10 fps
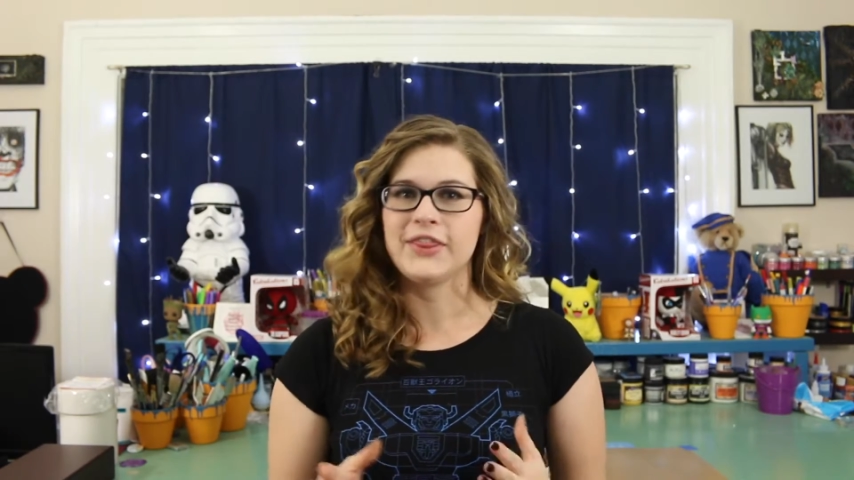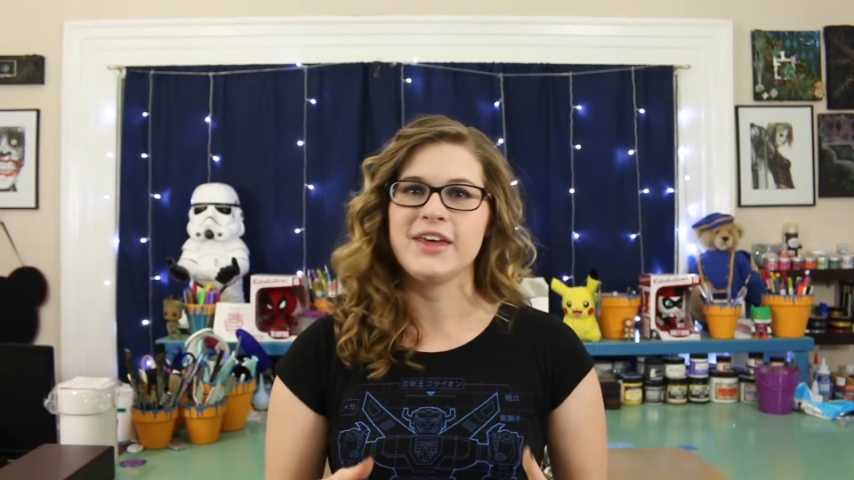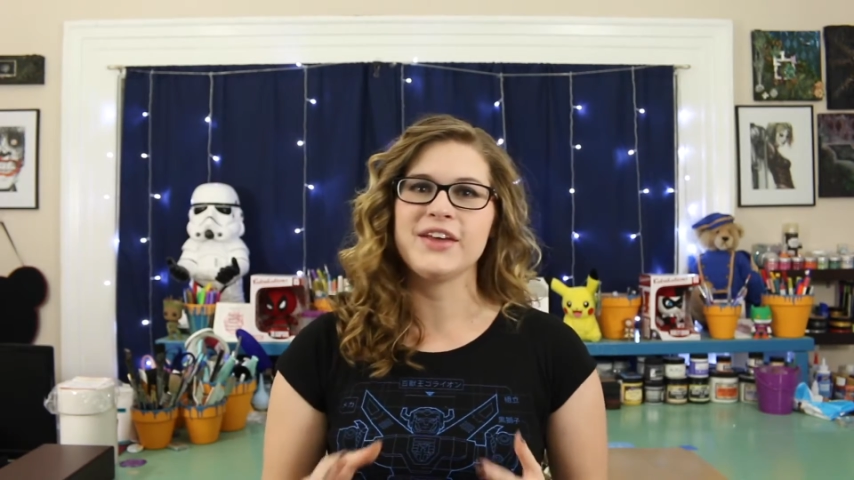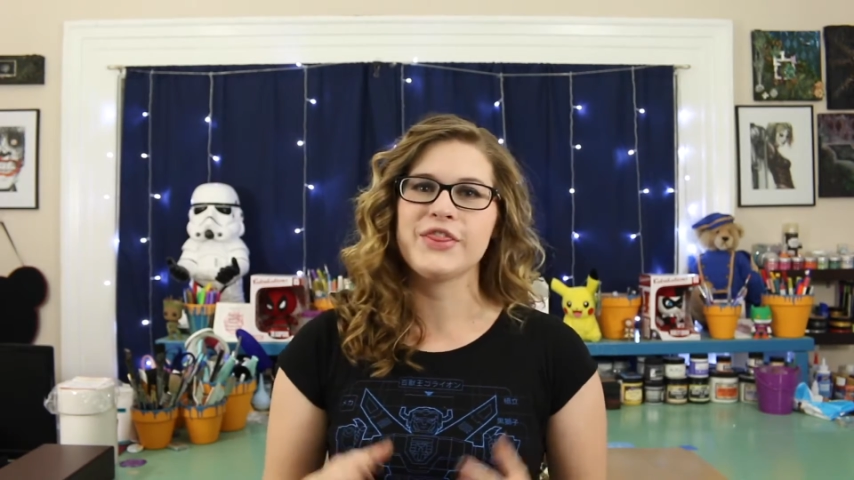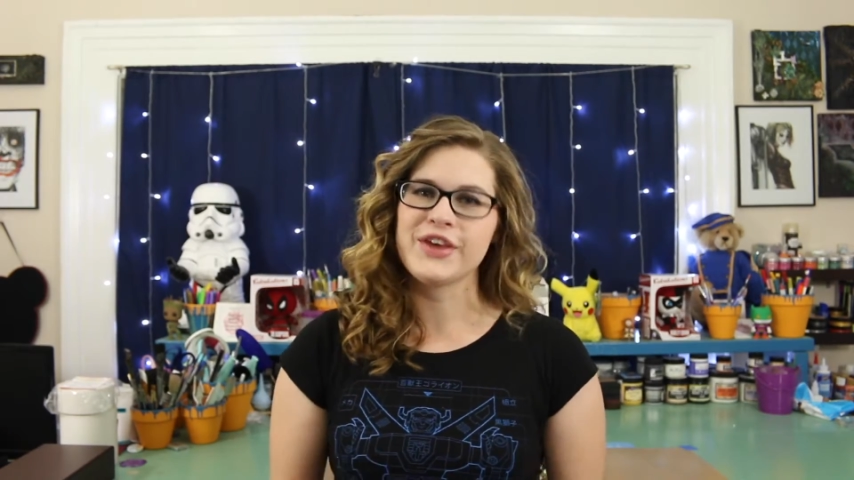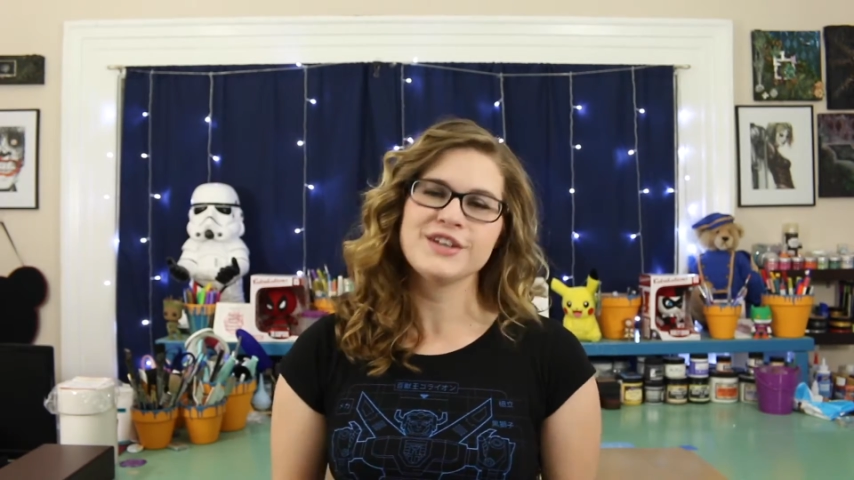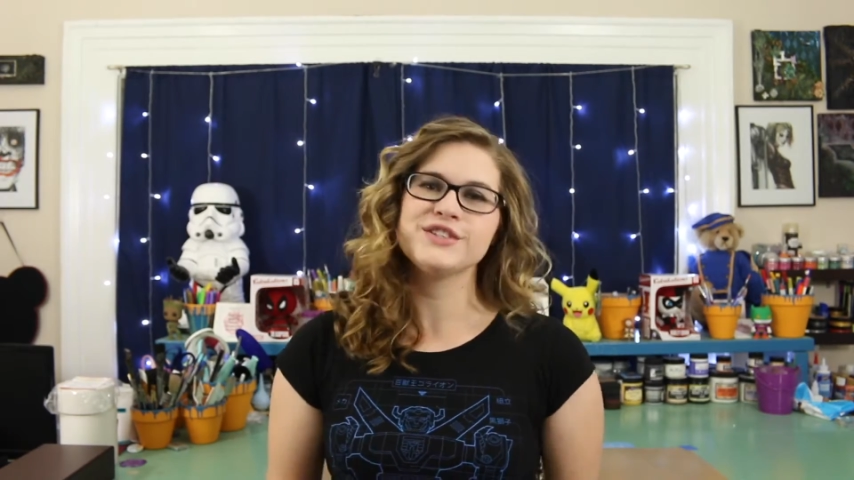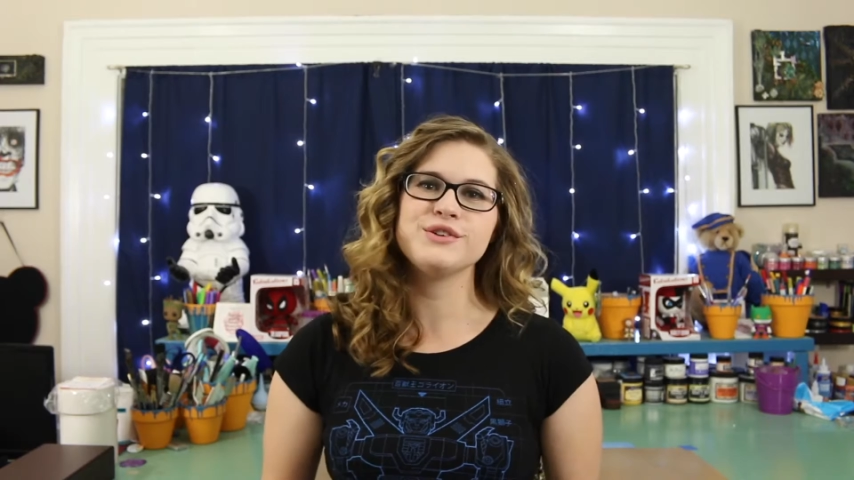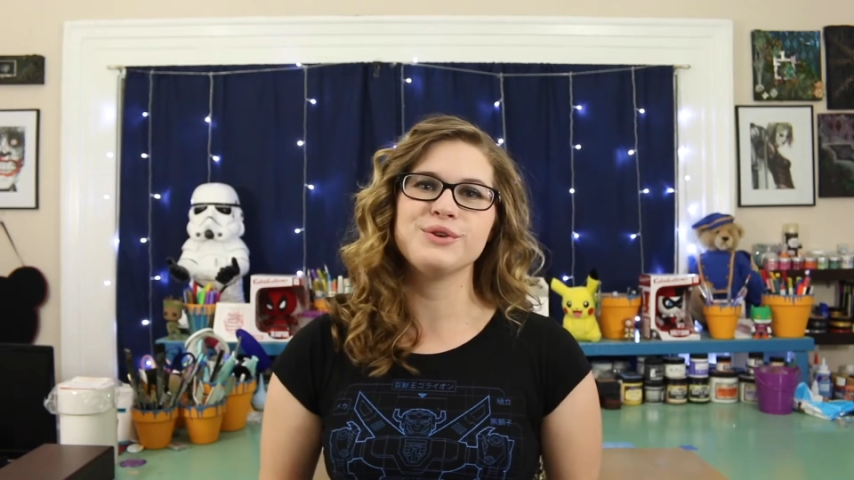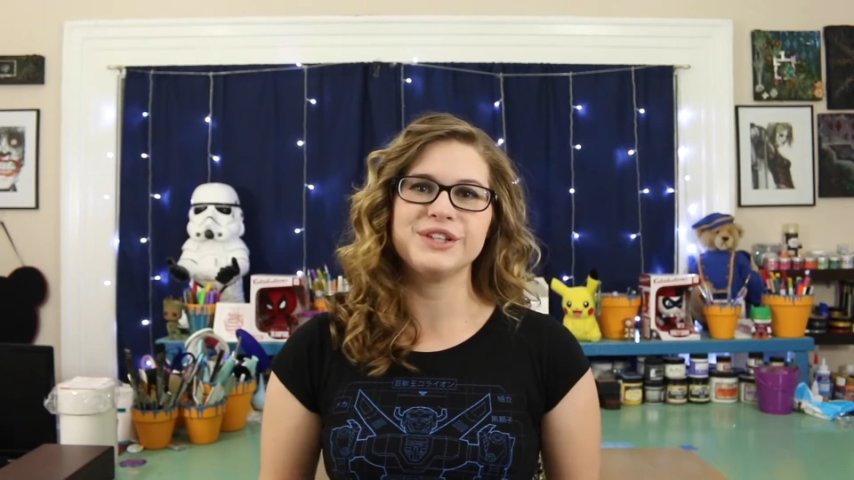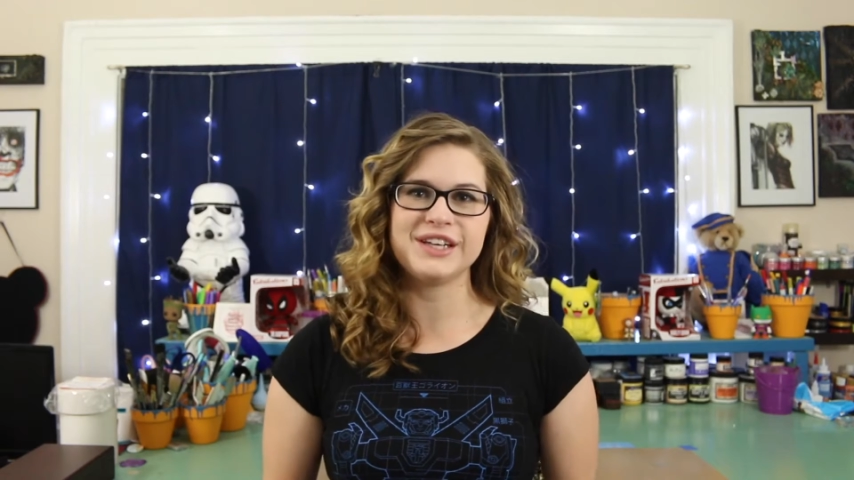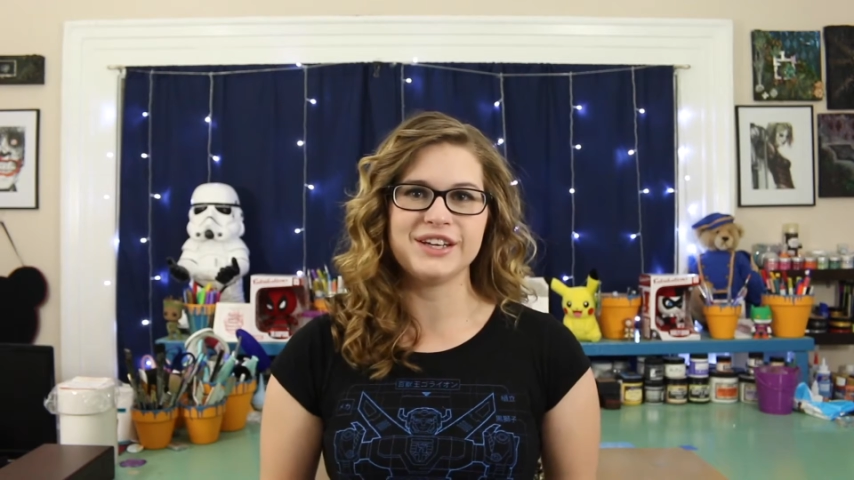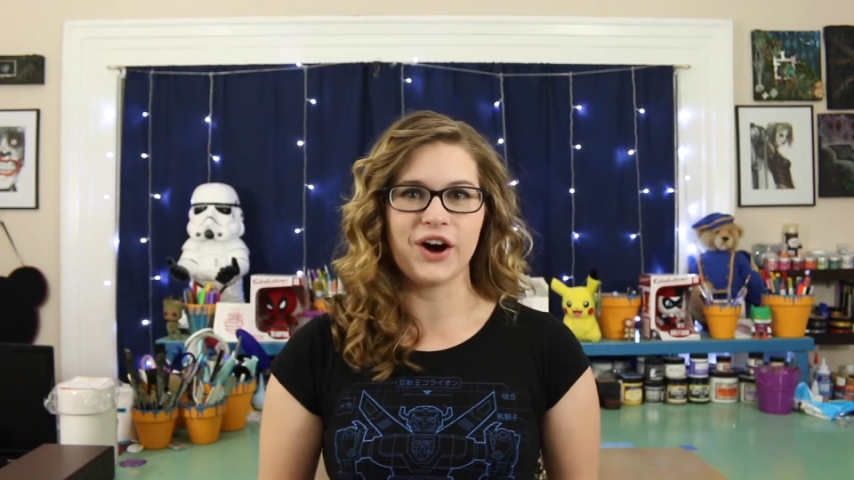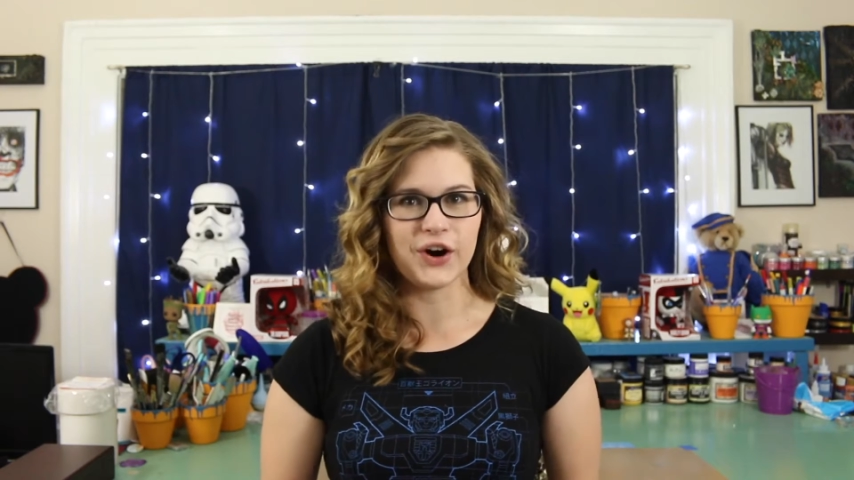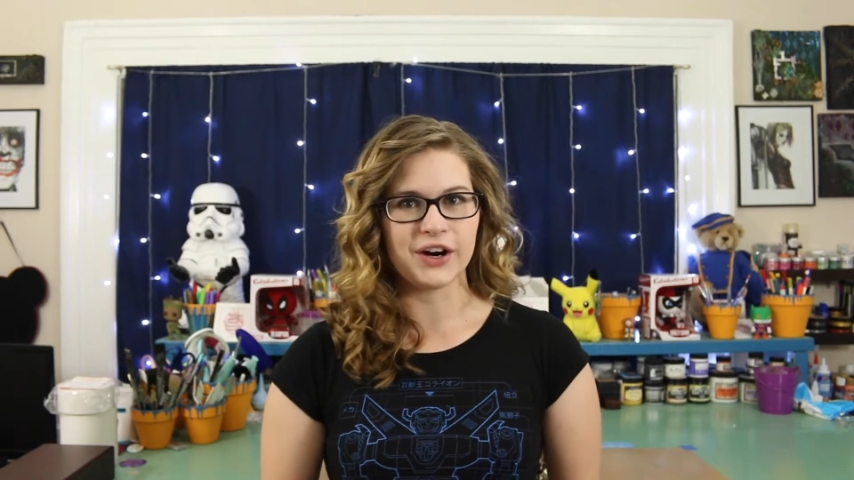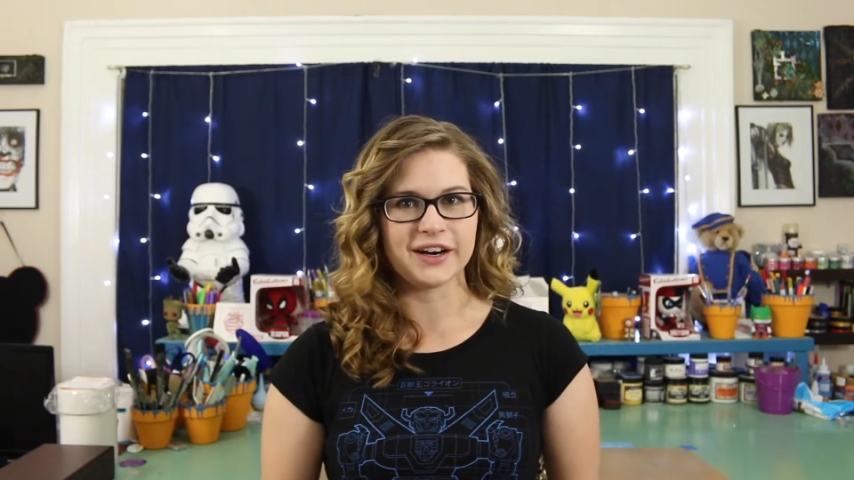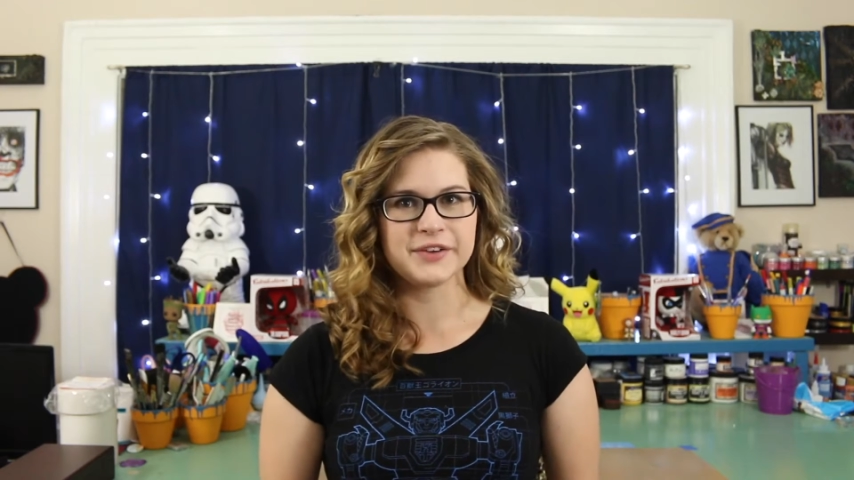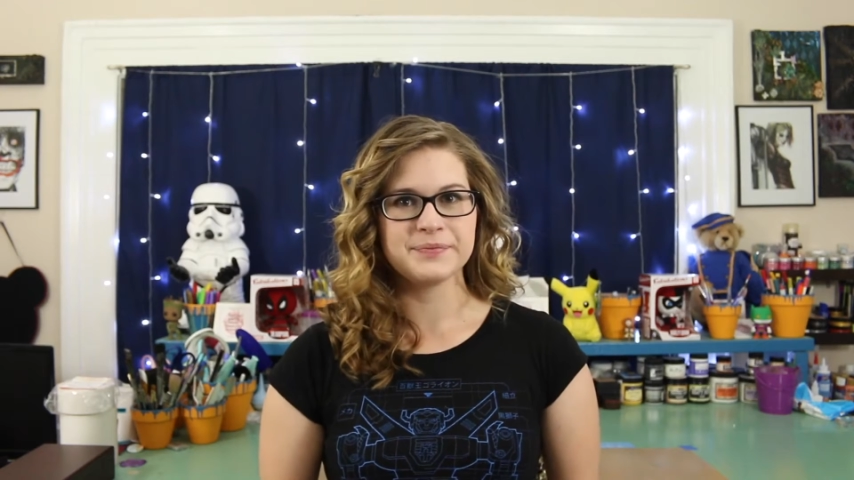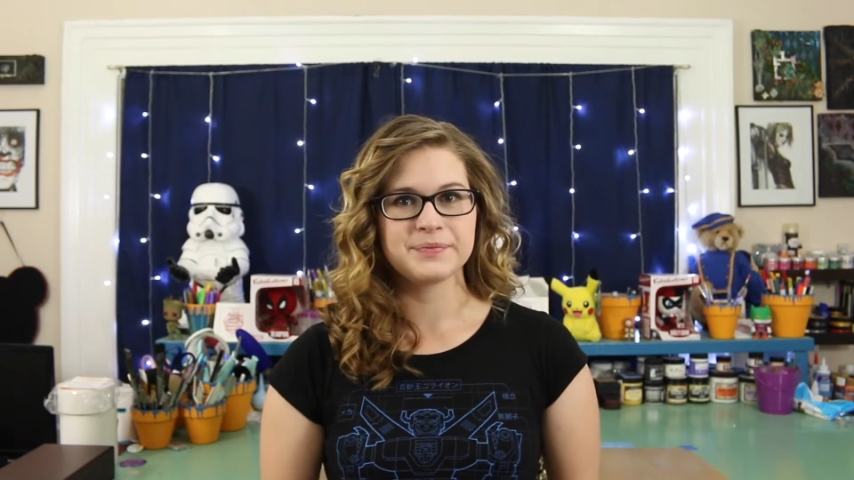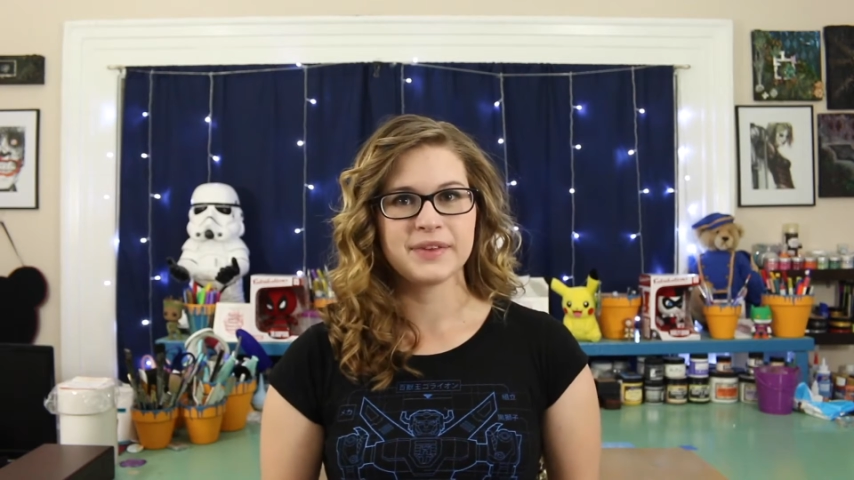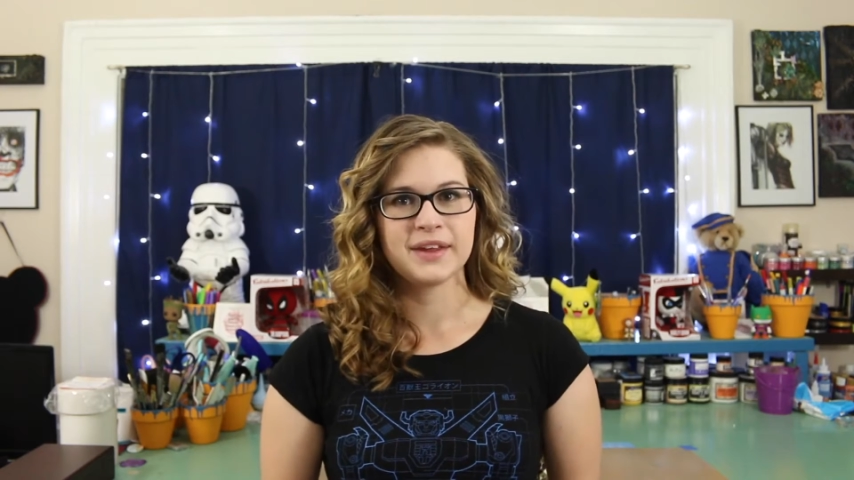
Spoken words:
the things you will need are